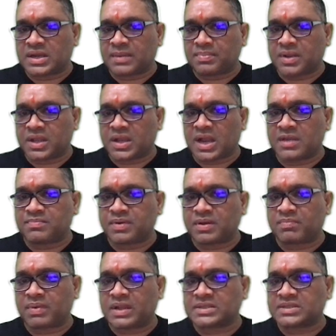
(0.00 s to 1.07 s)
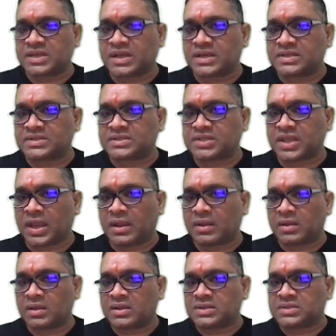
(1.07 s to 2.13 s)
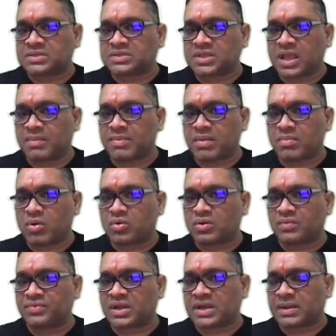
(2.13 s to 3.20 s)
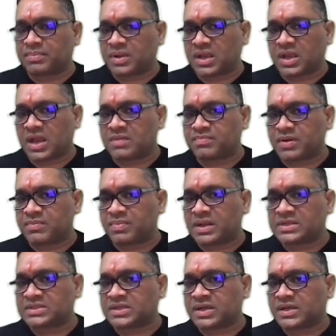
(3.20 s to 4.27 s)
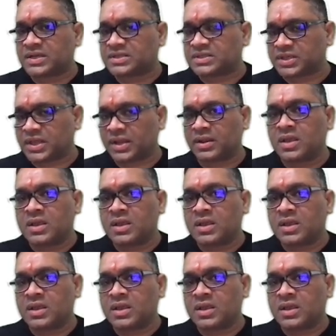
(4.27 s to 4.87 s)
cryptic hyperplasia is seen. Same amount of the cryptic hyperplasia is seen.